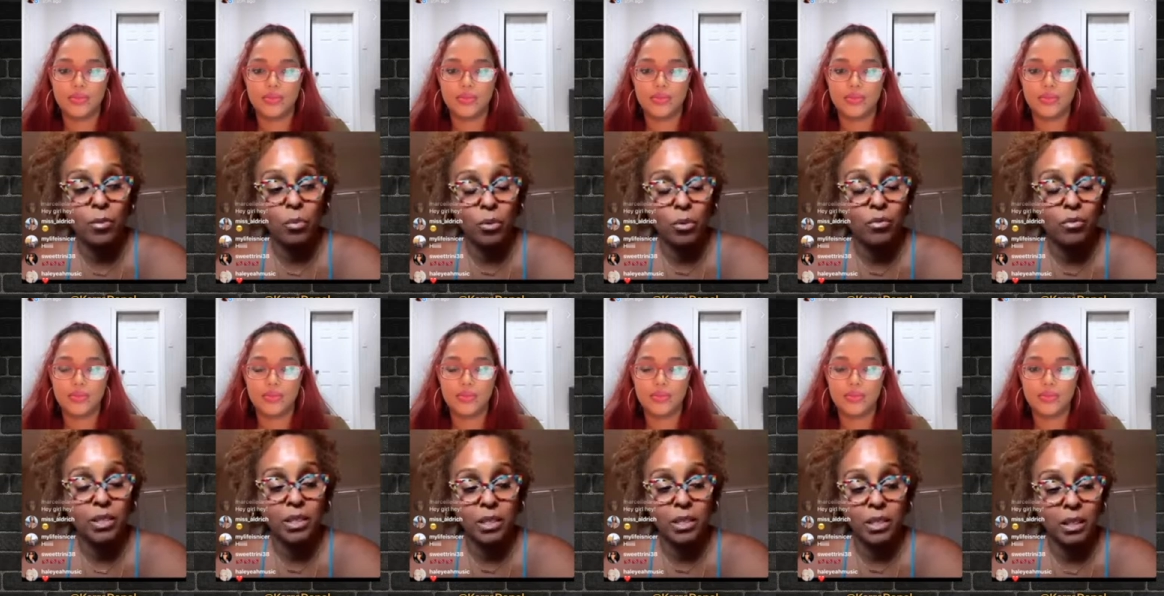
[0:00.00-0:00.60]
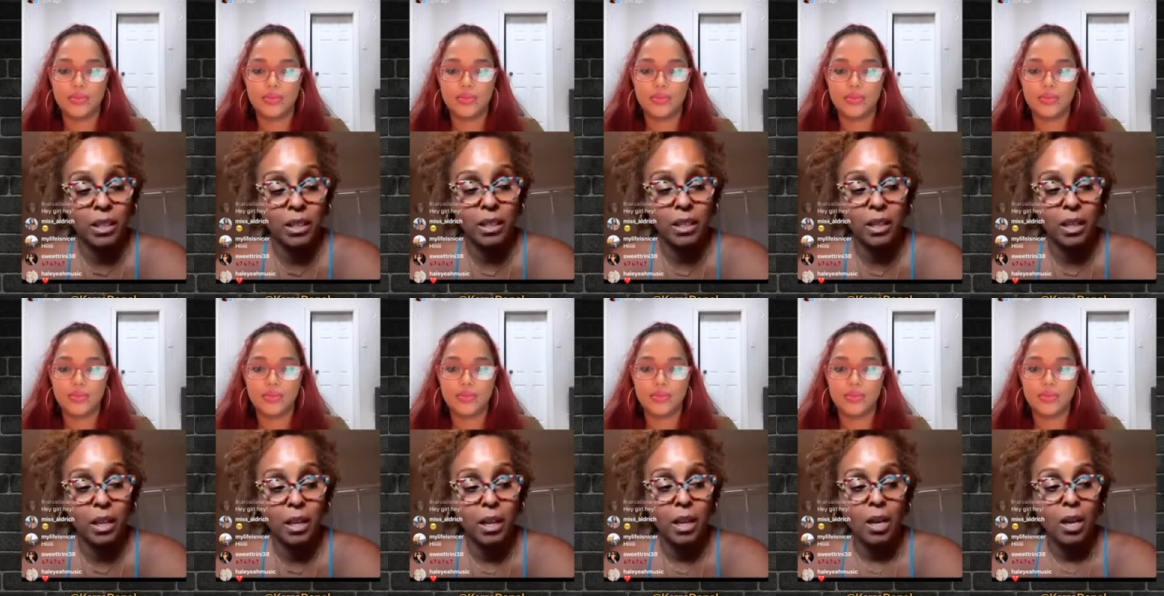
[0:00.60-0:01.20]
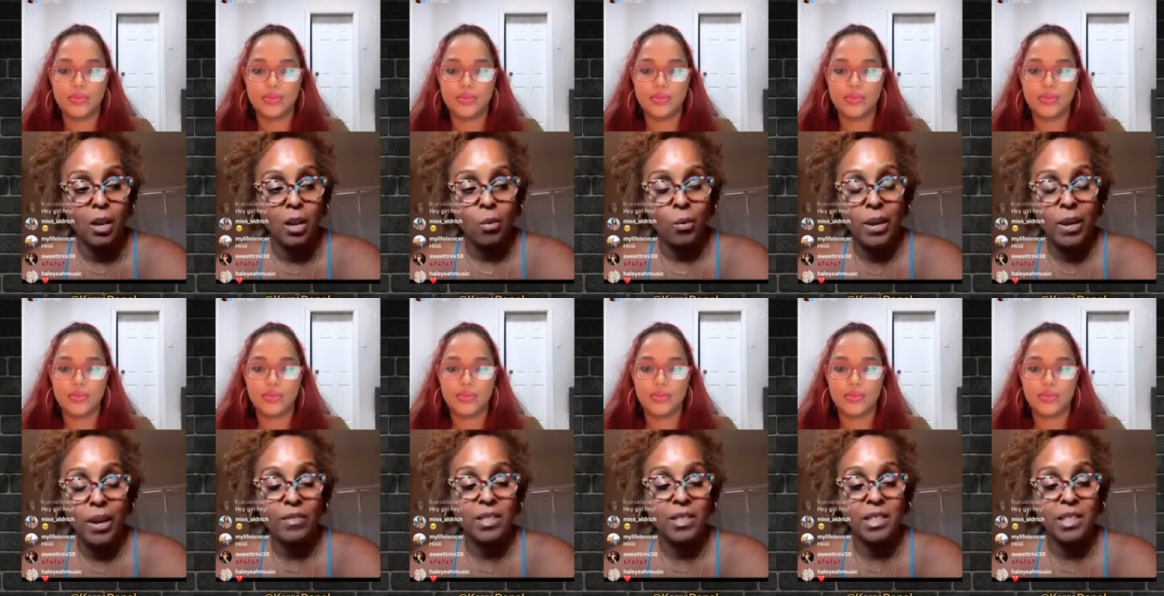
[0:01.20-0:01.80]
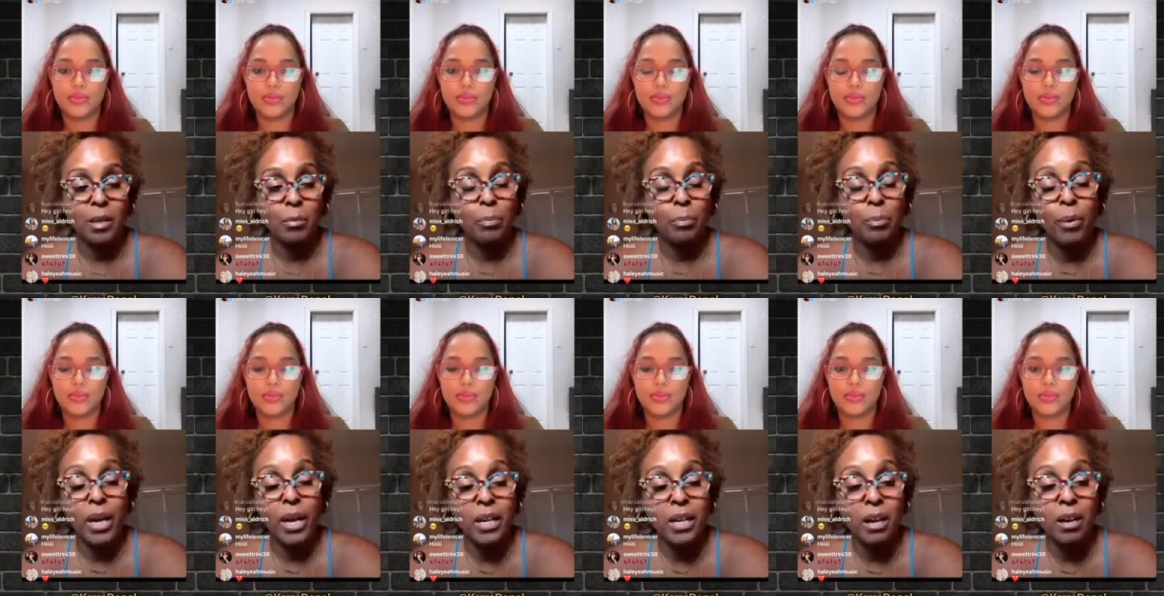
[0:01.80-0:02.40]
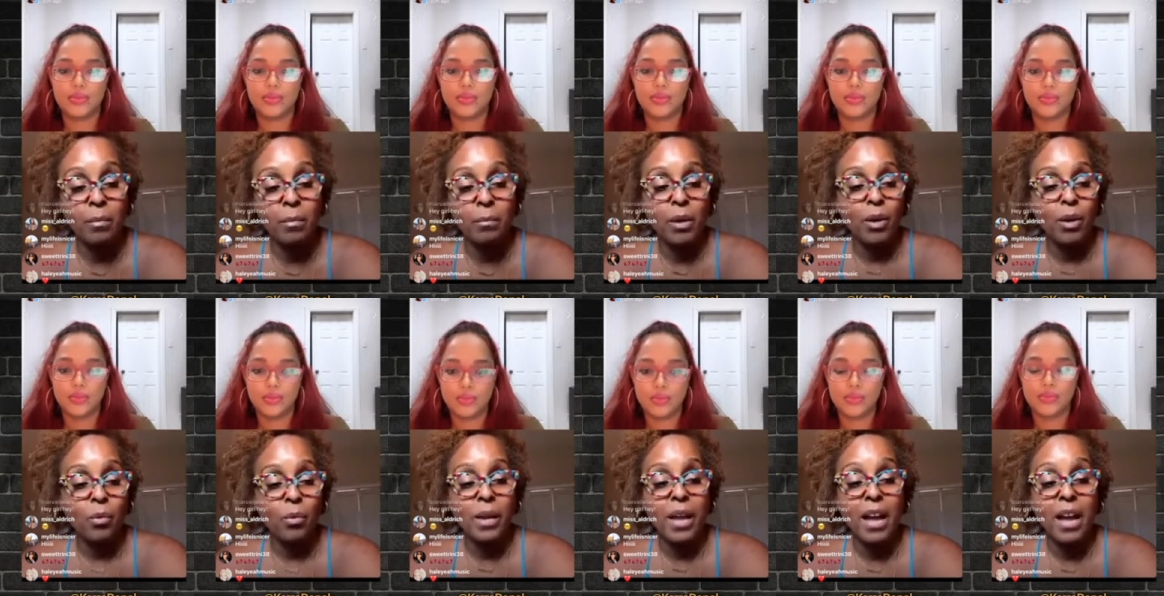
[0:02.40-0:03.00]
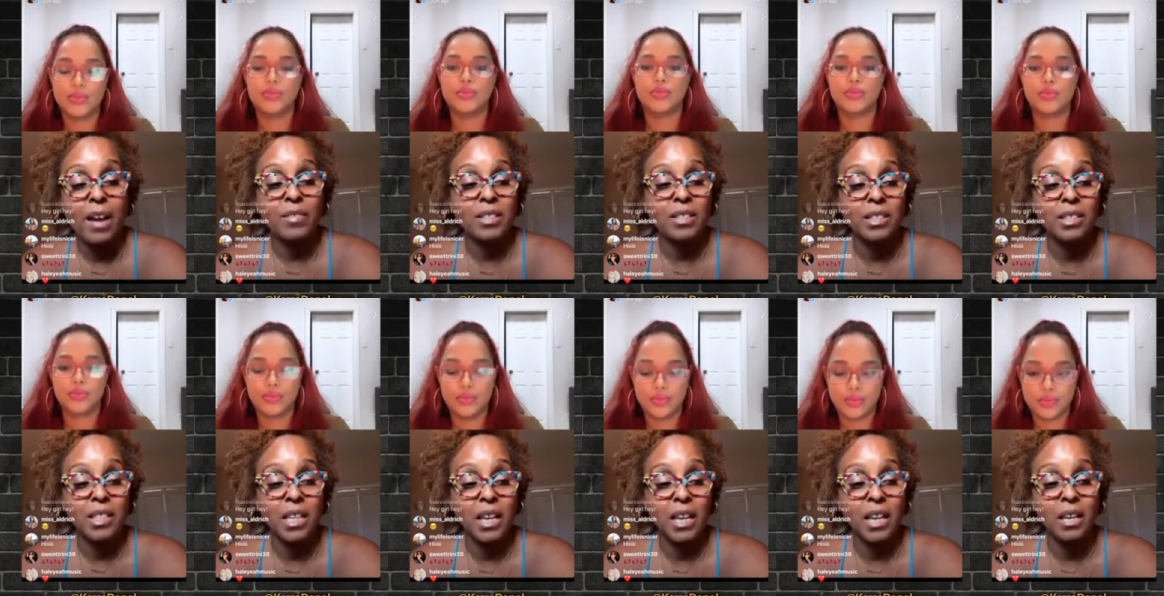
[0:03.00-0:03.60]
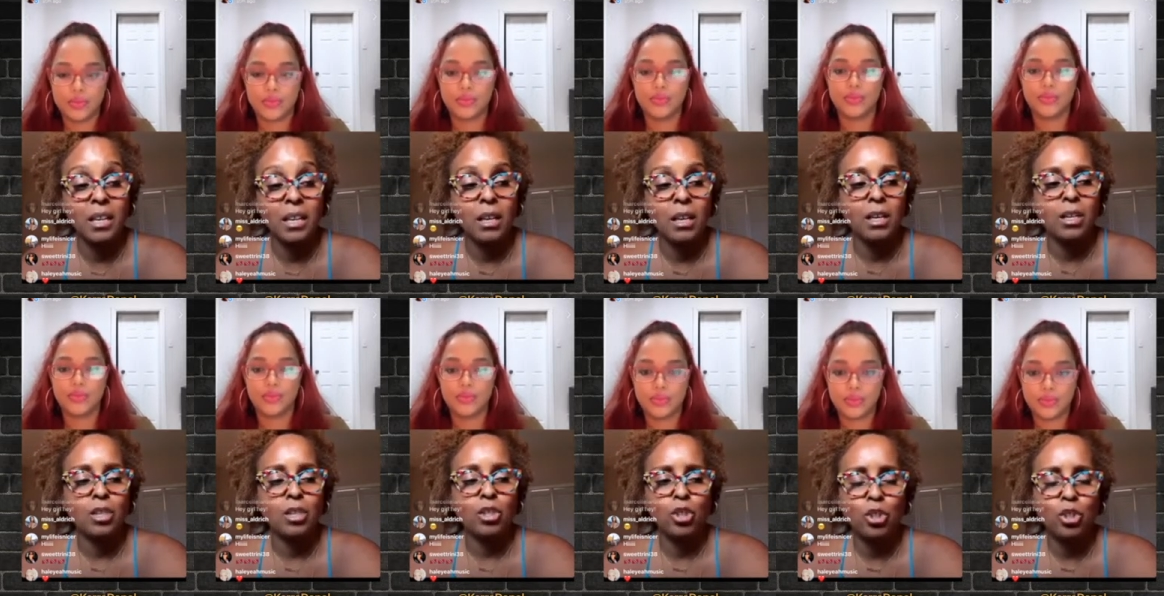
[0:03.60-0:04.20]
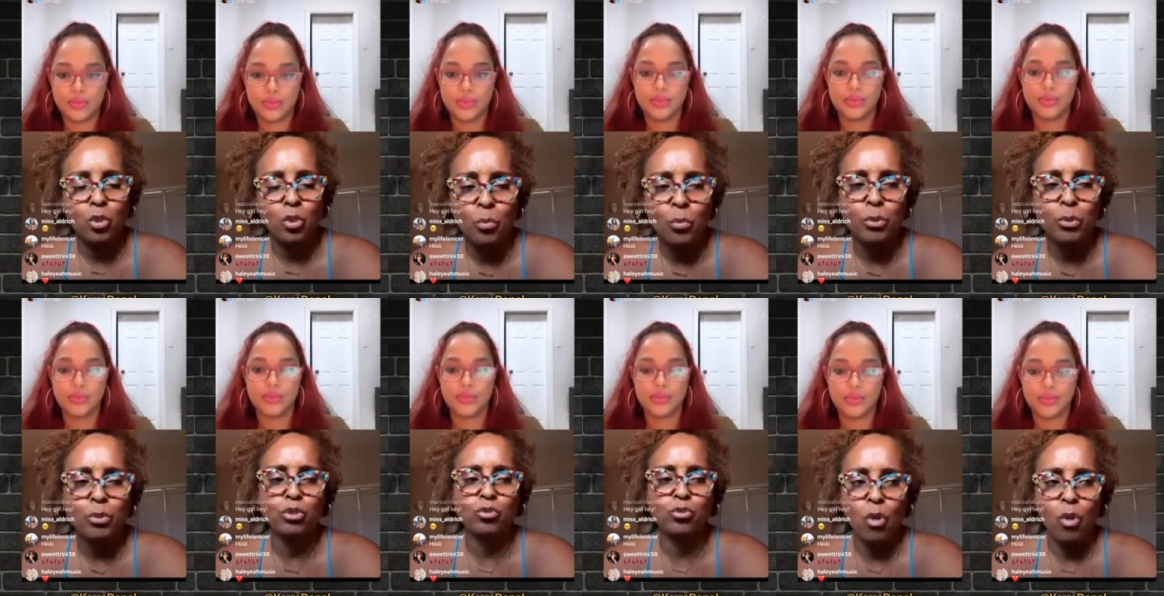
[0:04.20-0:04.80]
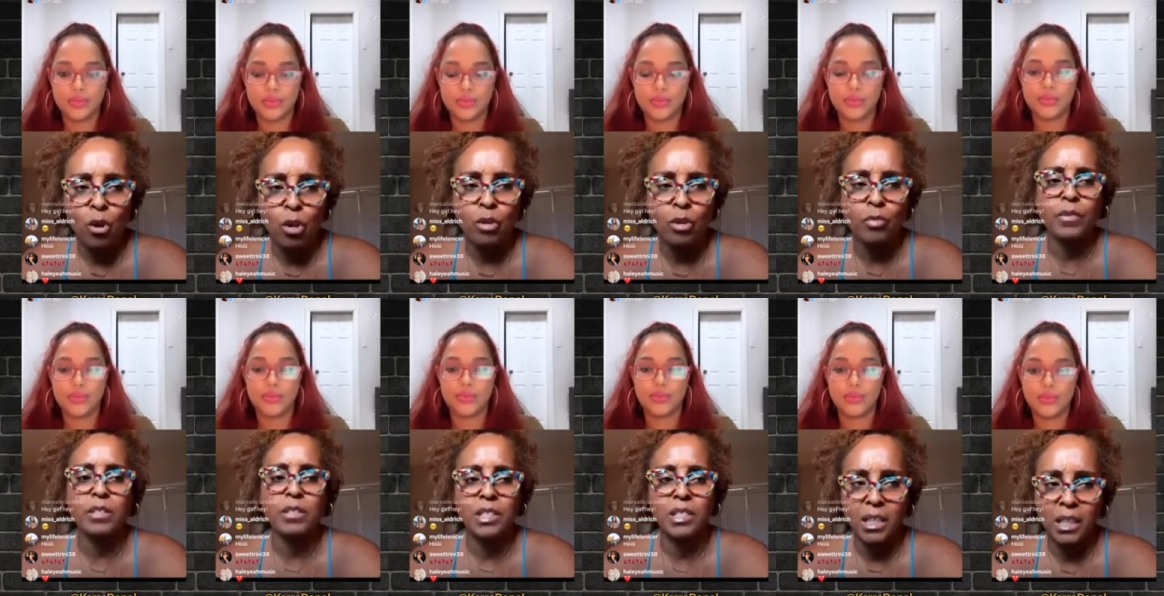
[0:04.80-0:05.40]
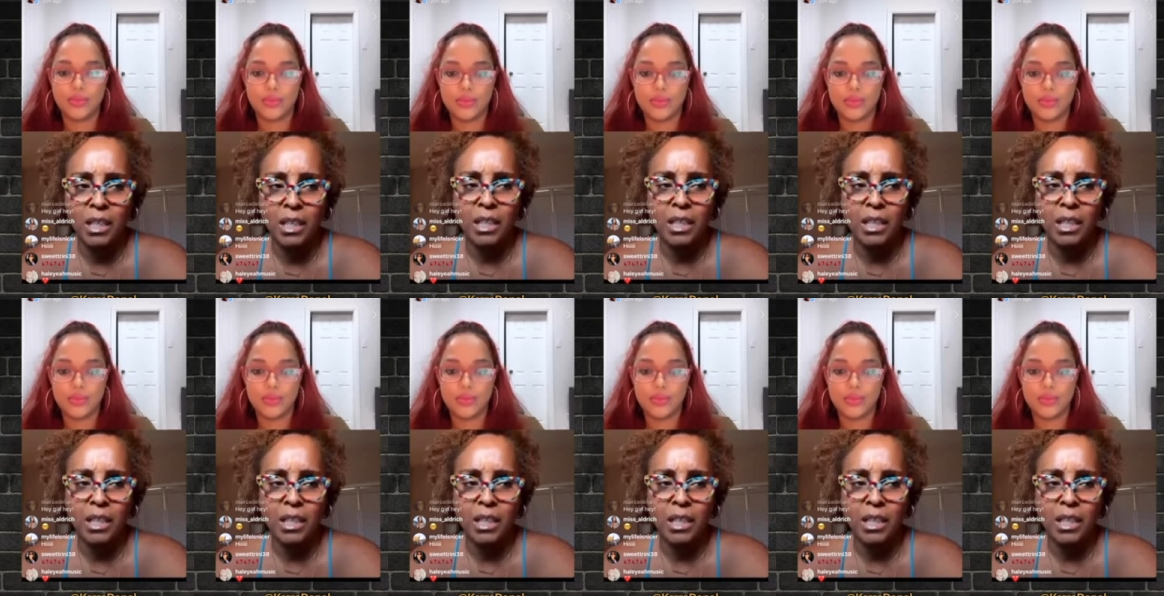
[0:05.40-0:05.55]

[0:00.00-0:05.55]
Speaker 1: resilient we have to stay prayed up we have to stay super strong and resilient.